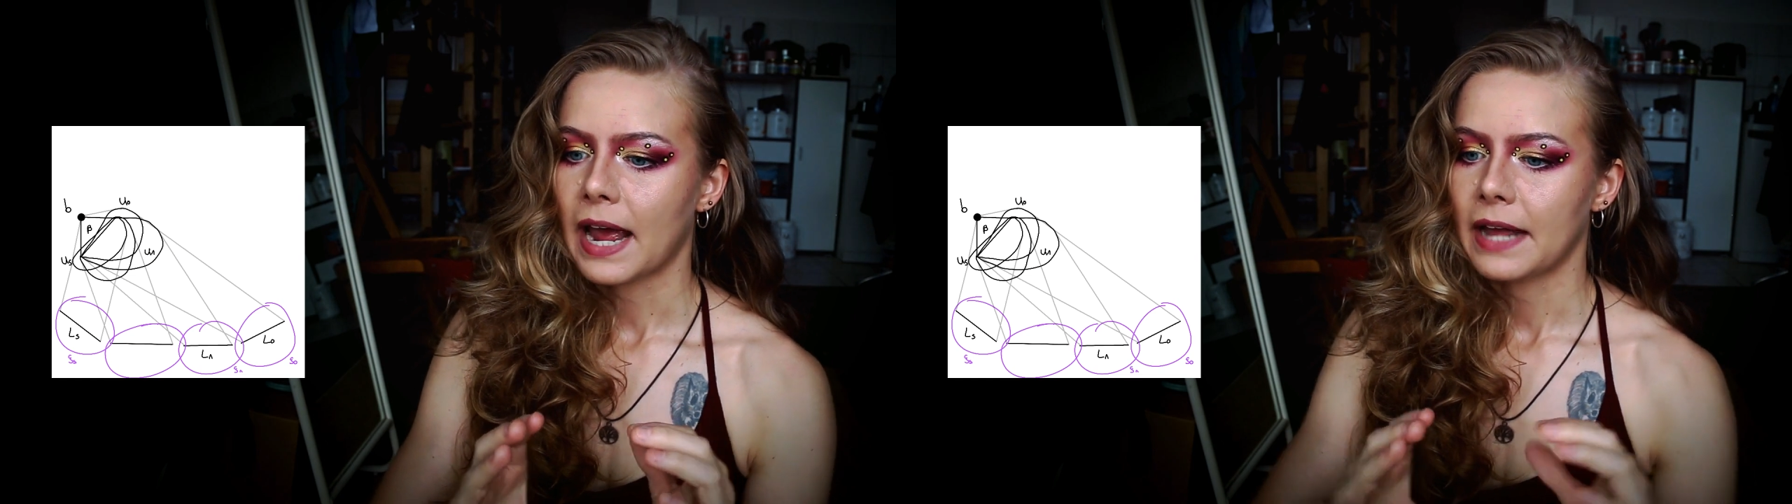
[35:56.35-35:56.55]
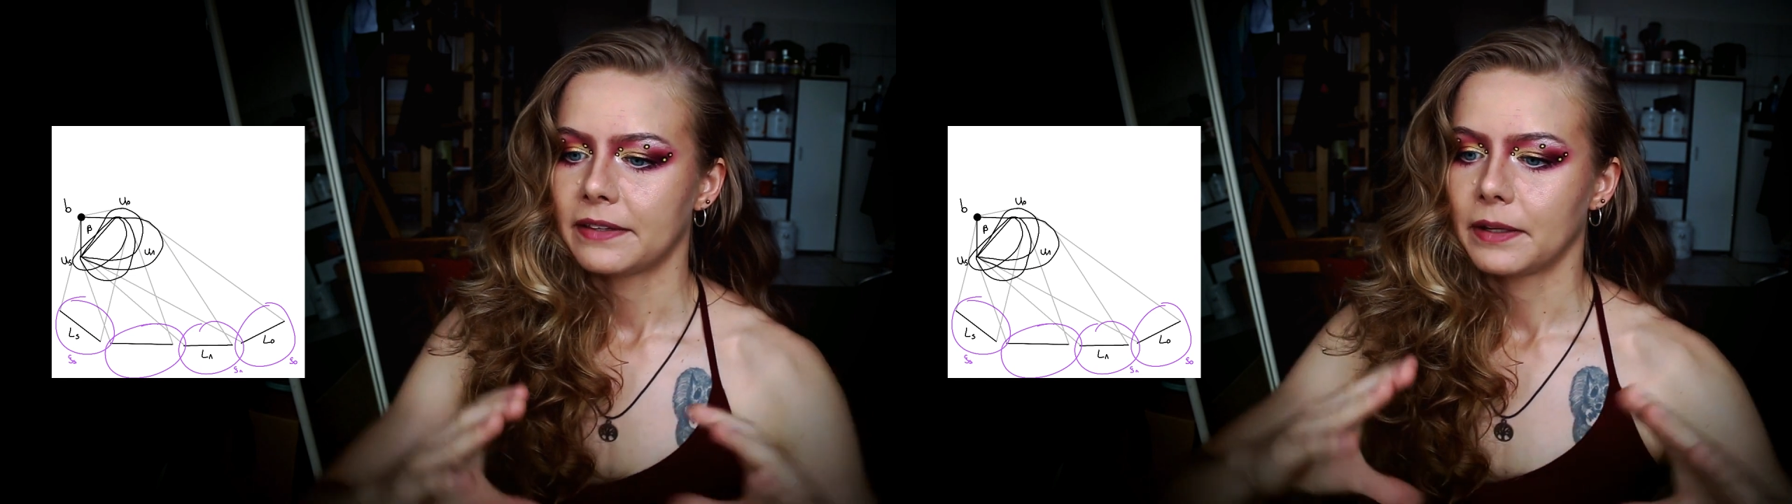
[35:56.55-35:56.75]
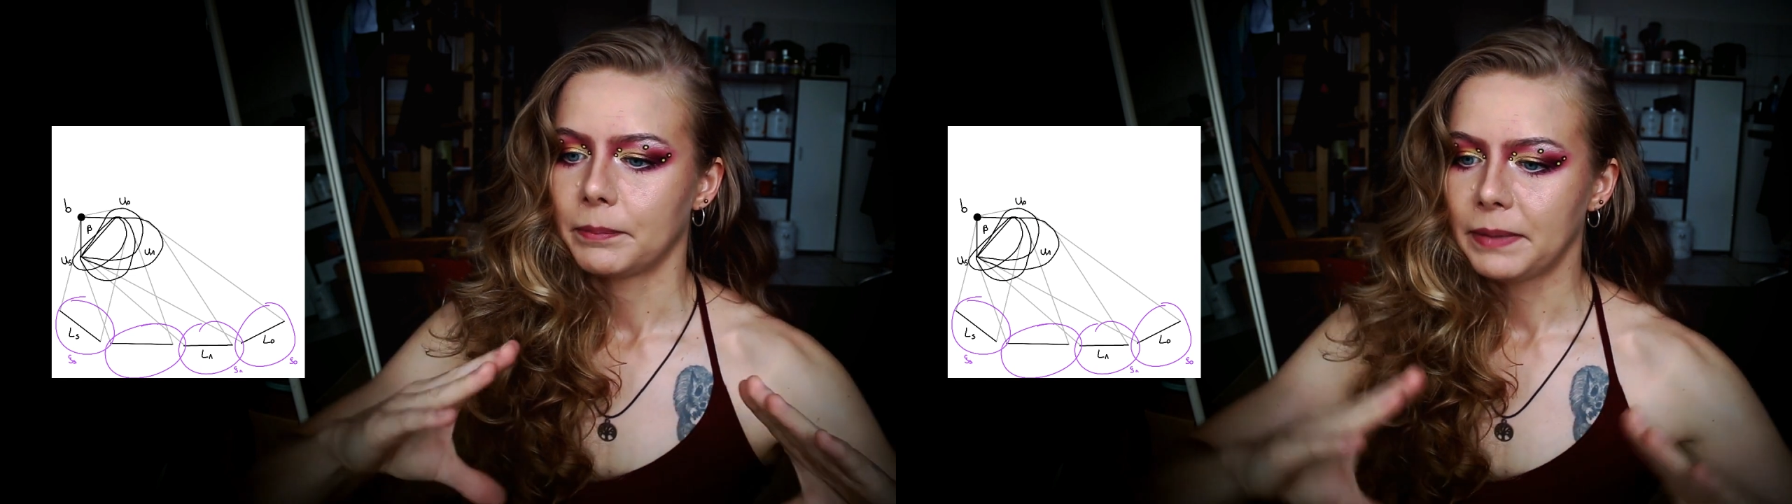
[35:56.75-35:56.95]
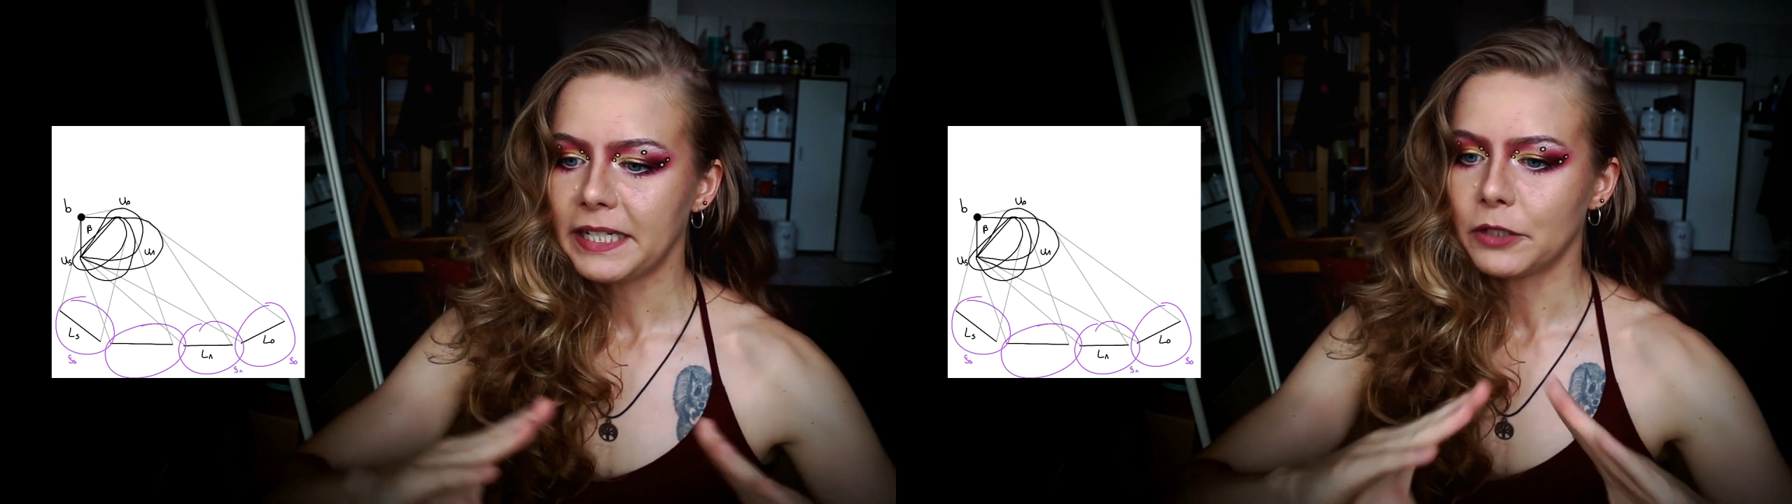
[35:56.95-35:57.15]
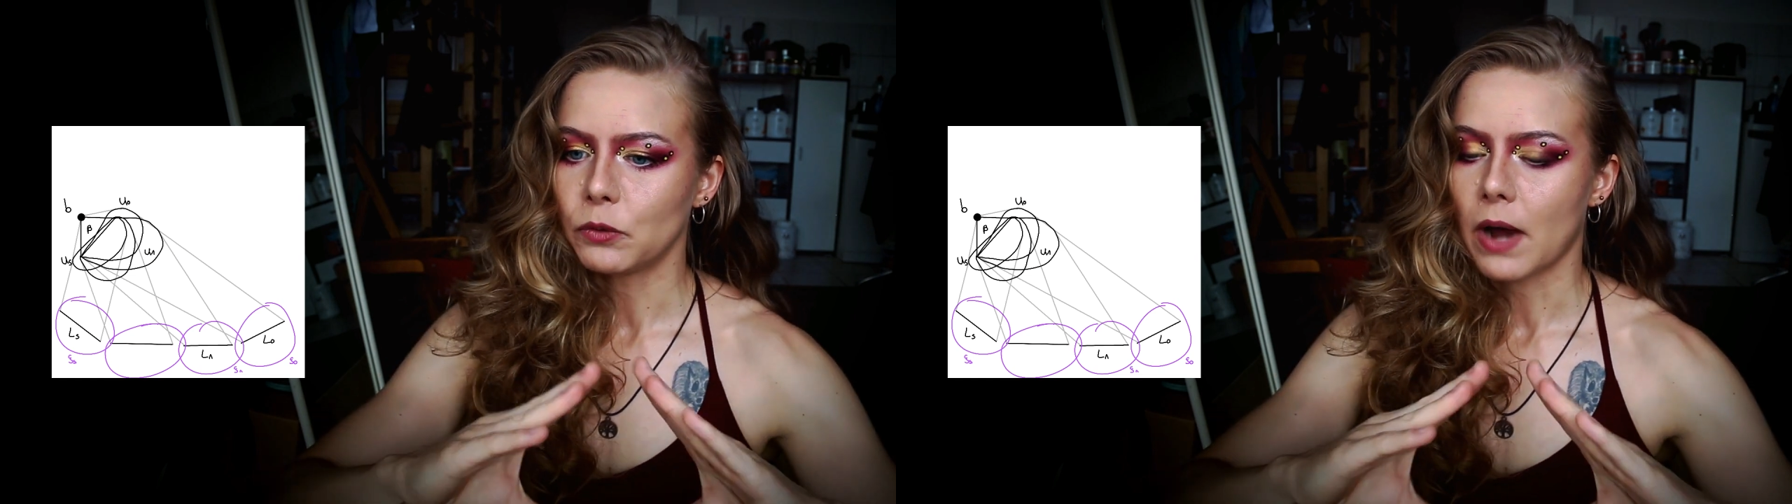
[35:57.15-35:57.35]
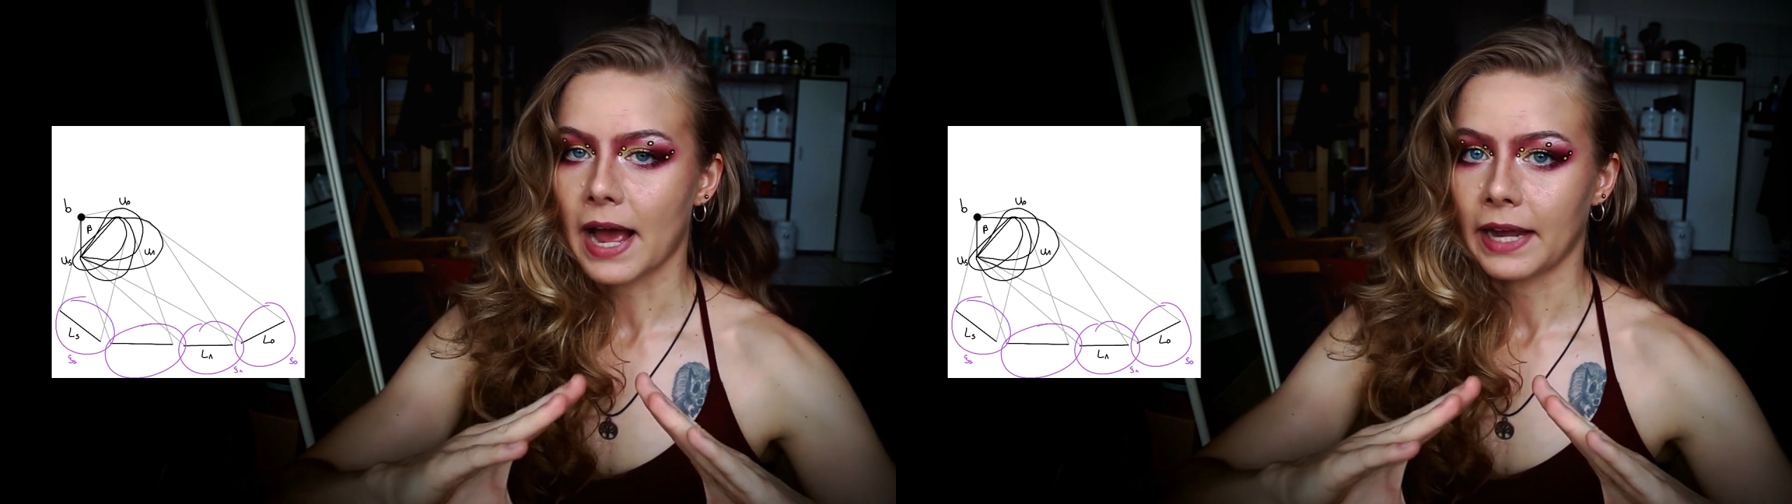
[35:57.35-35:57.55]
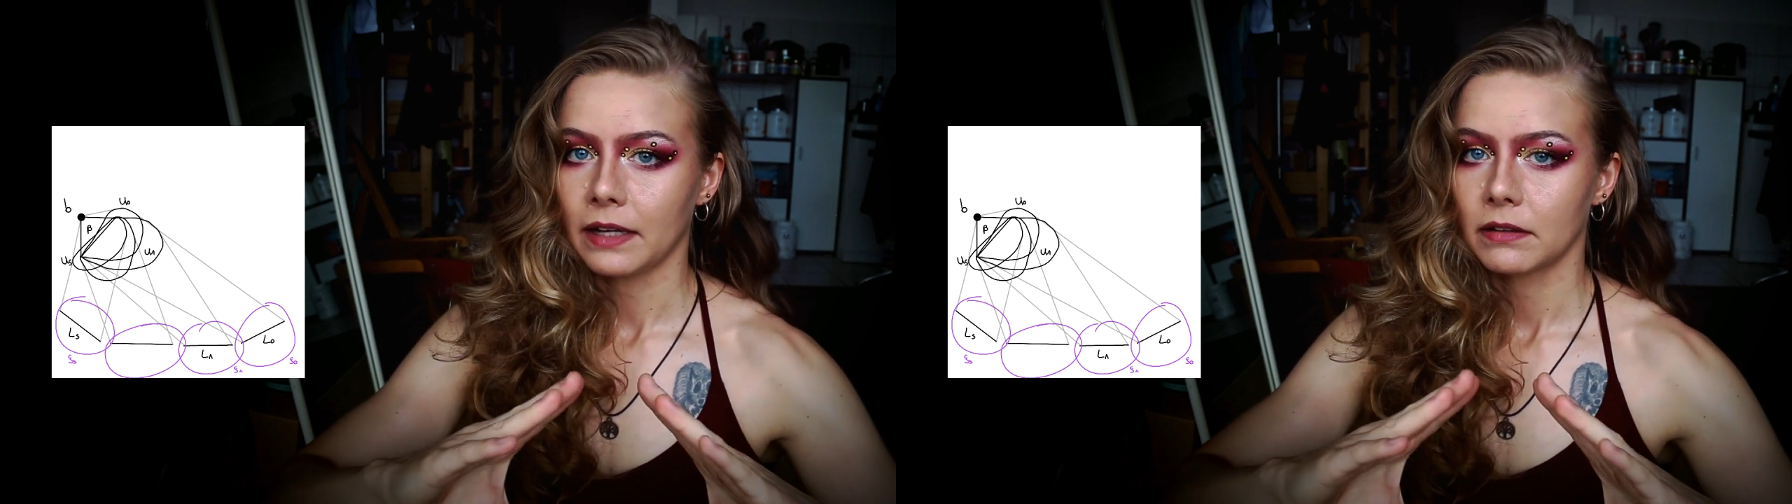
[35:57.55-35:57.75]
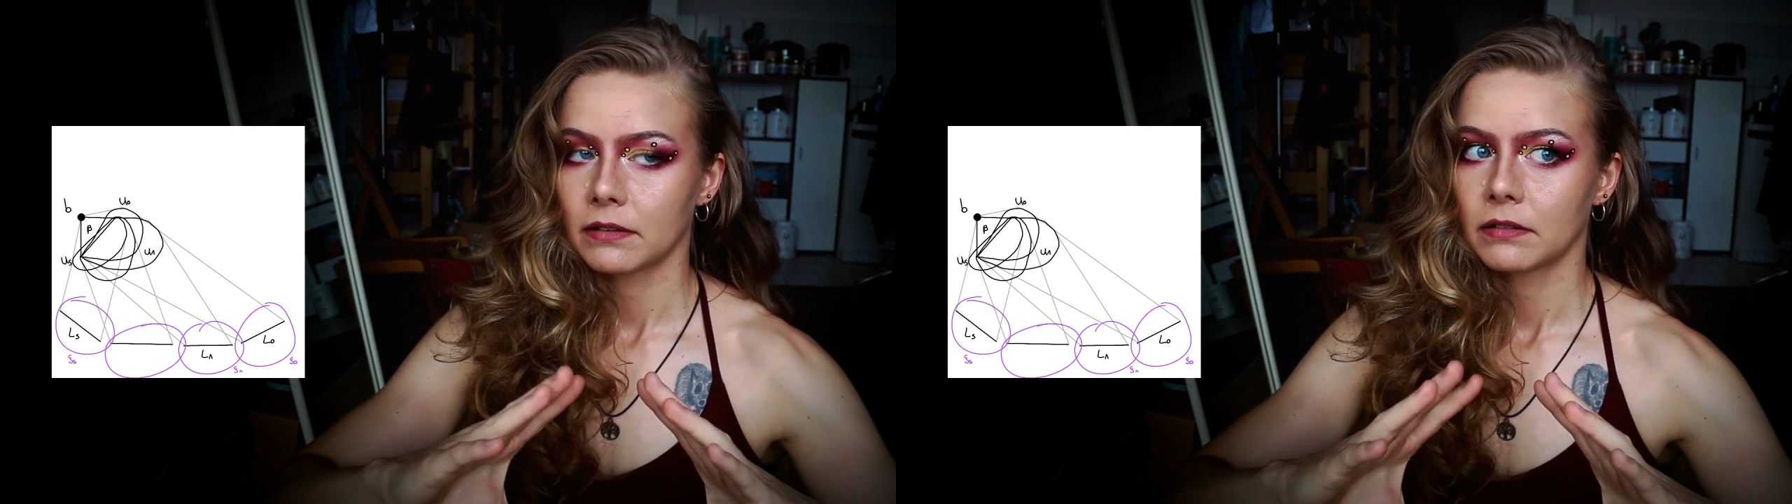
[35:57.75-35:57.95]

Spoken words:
at the BUI,